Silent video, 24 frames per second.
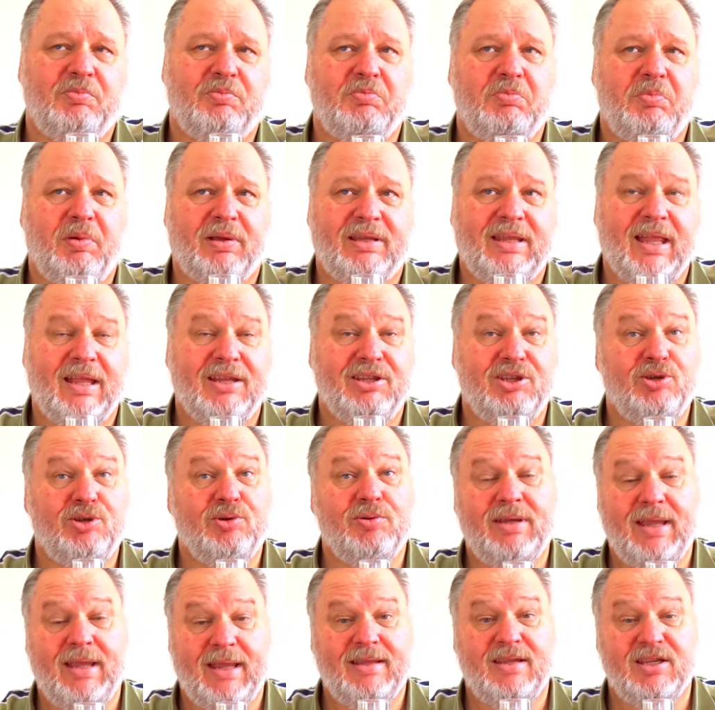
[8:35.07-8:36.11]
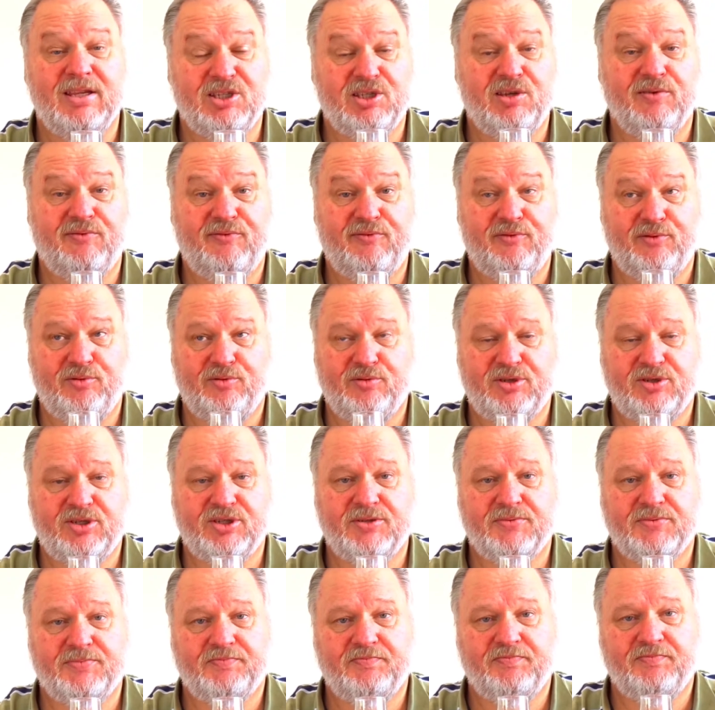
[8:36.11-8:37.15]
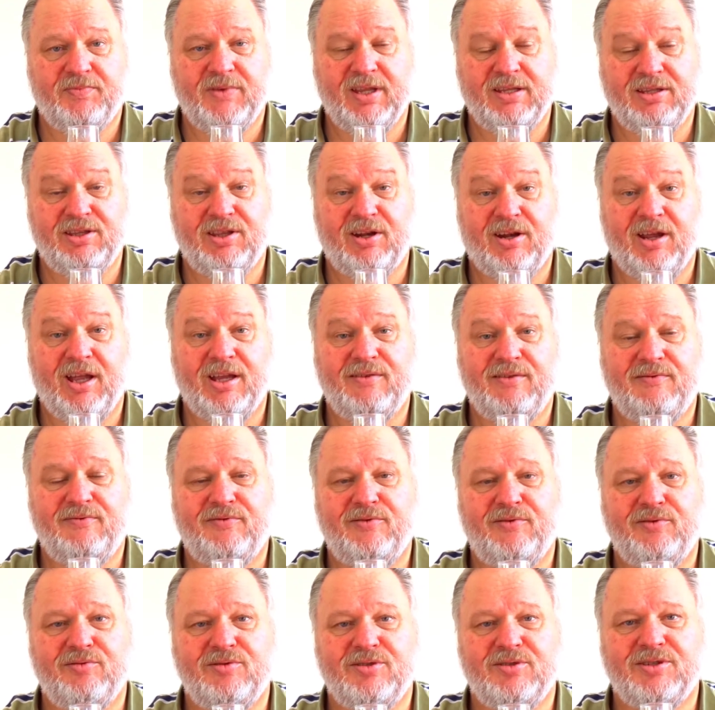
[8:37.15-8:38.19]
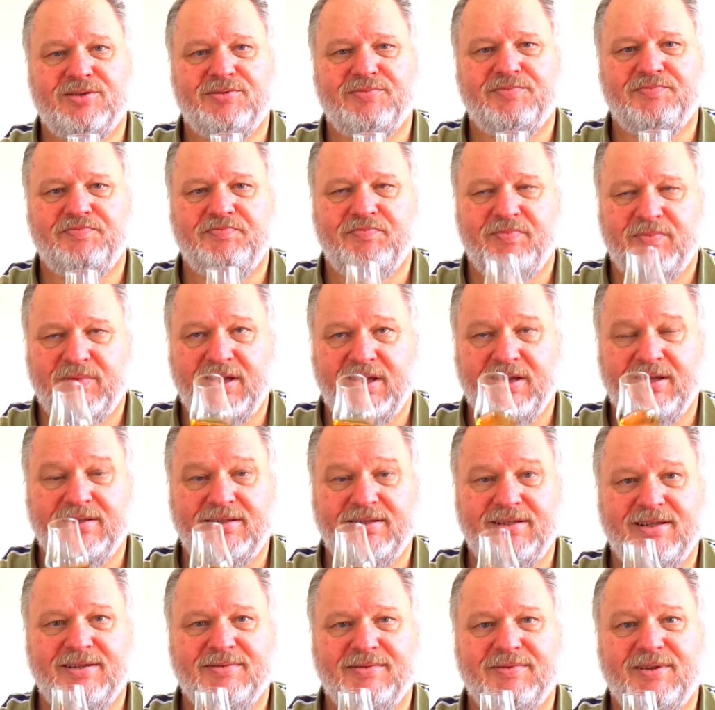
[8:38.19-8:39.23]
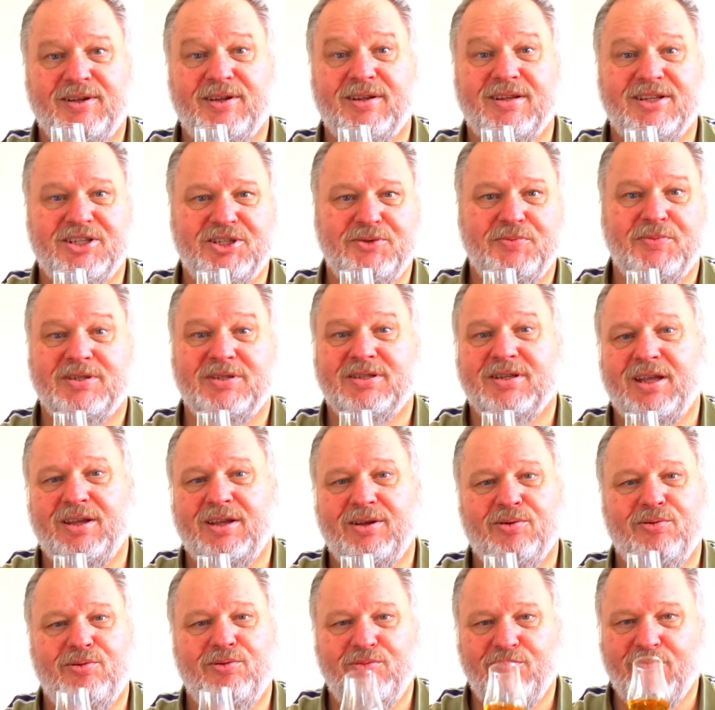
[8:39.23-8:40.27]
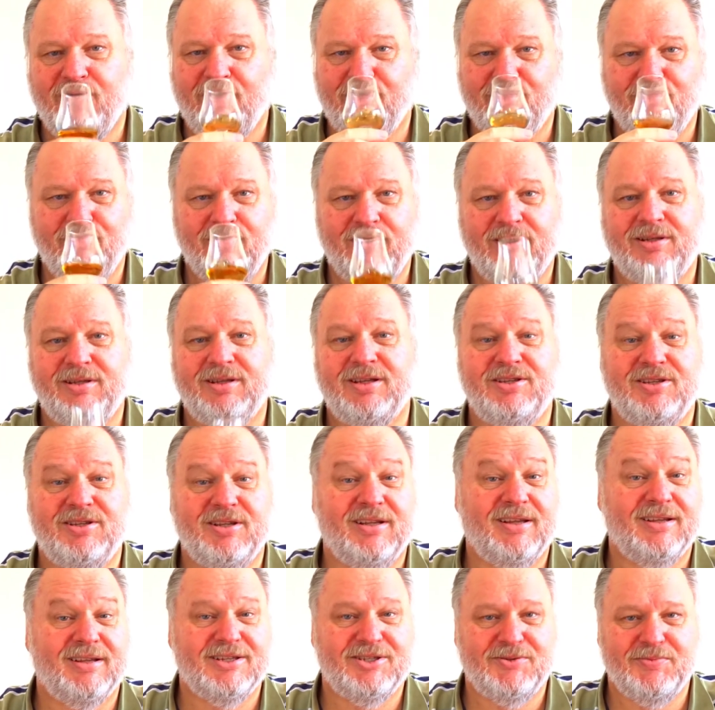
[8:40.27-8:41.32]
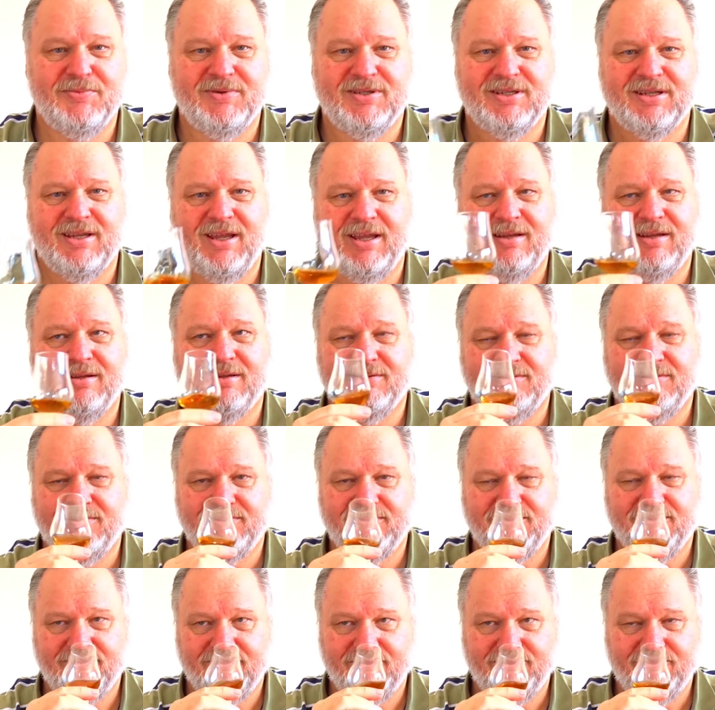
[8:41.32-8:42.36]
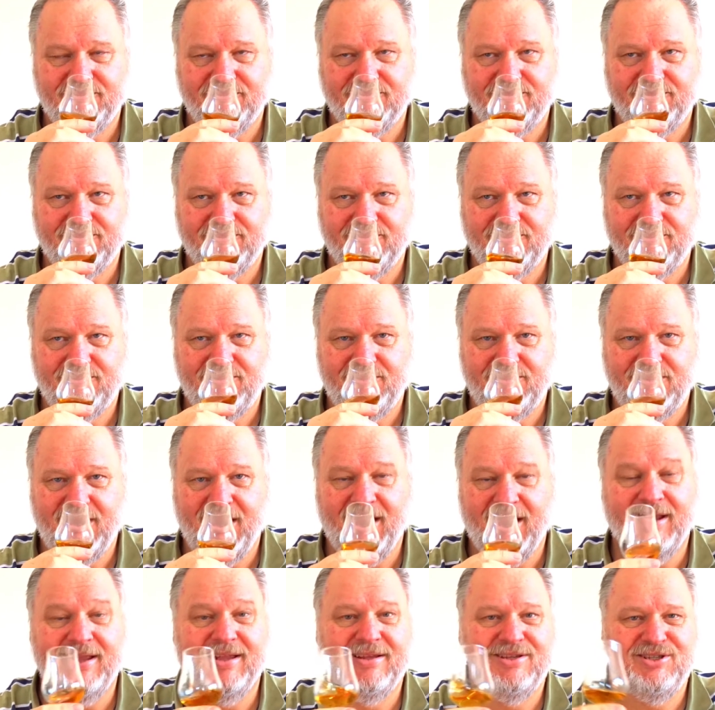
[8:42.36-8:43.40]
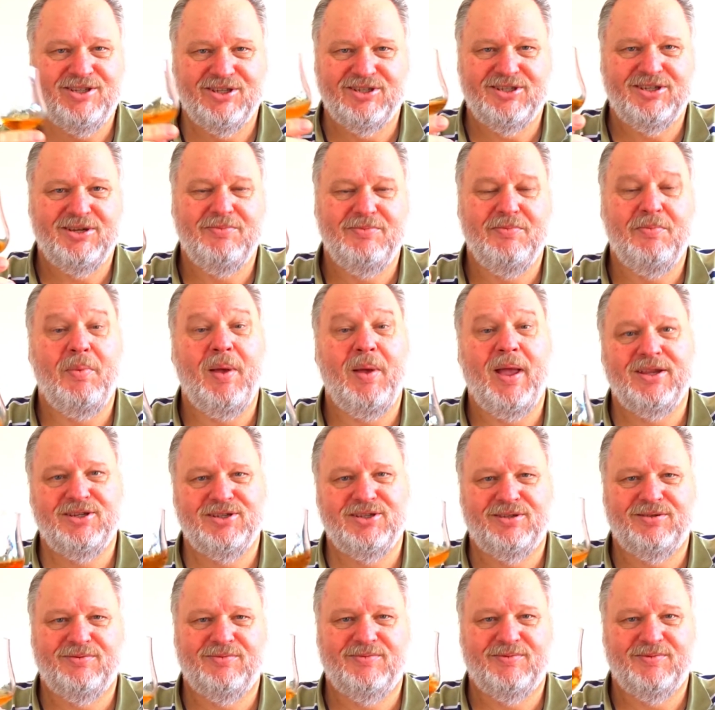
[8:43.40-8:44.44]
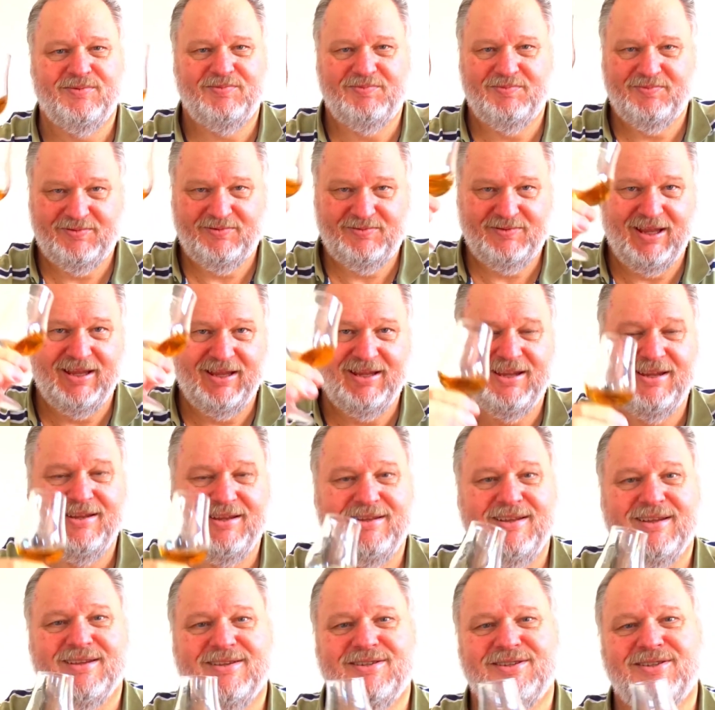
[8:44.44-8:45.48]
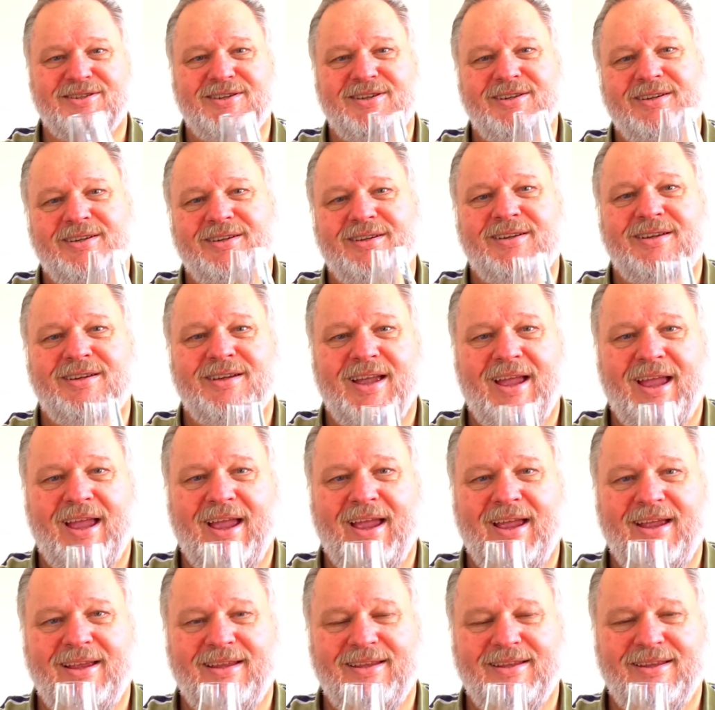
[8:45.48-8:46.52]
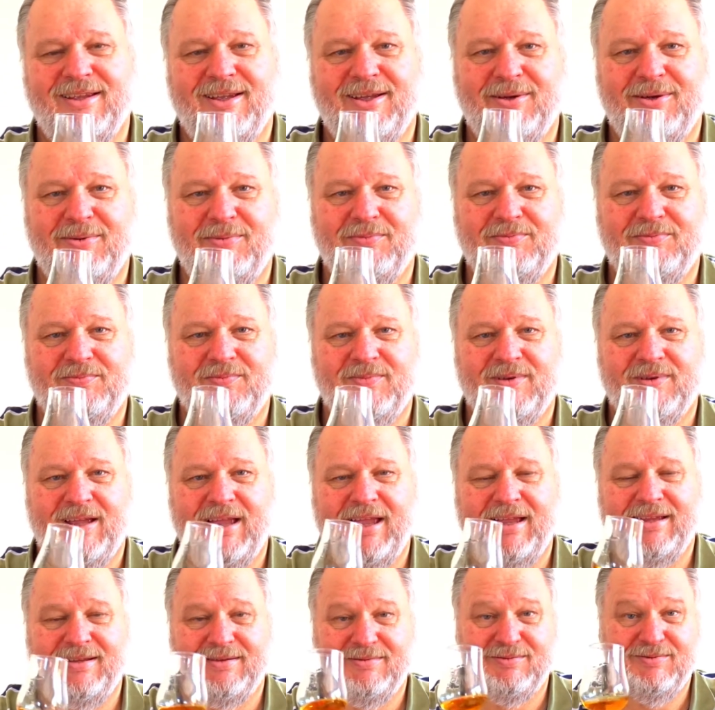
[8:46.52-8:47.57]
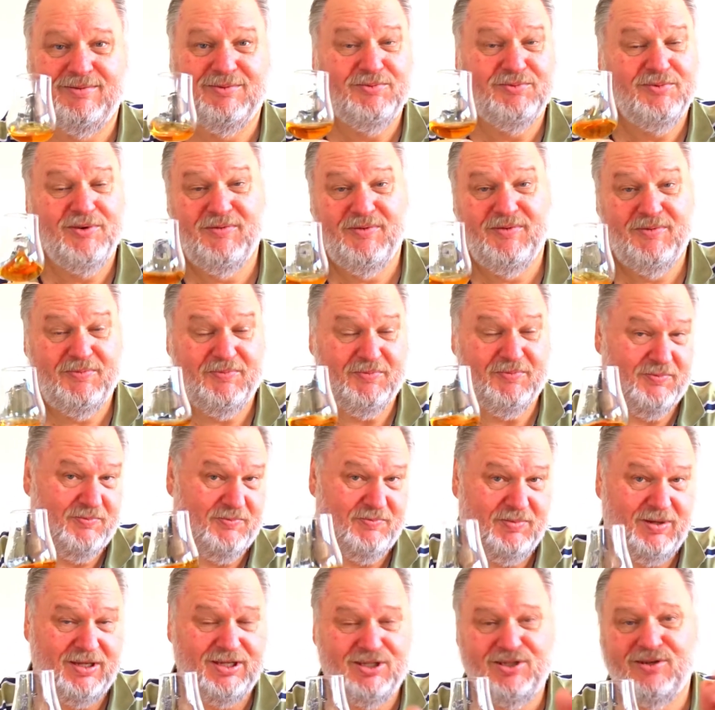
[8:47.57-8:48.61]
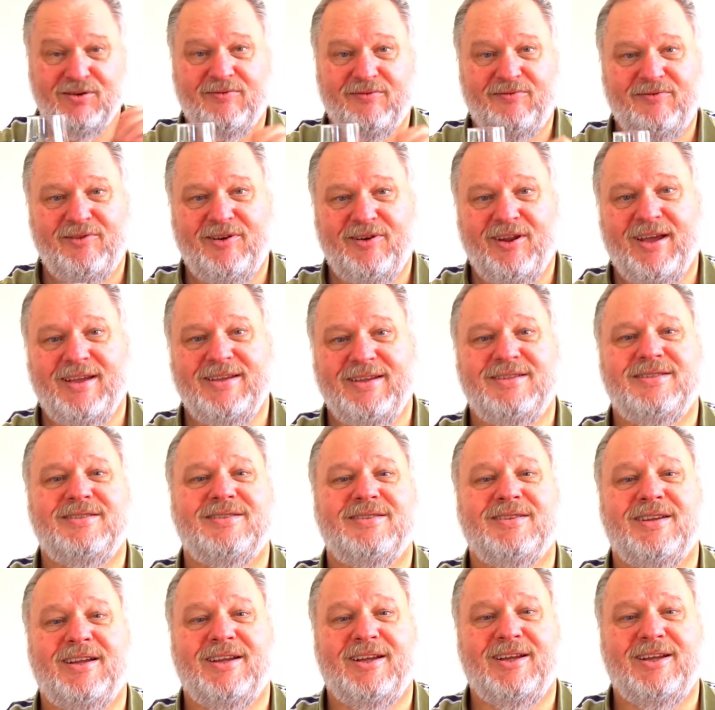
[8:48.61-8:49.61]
what I do get is the fruits, the dried fruits, the Christmas cake. Oh my word, that Christmas cake. I can just imagine taking this and with a piece of nice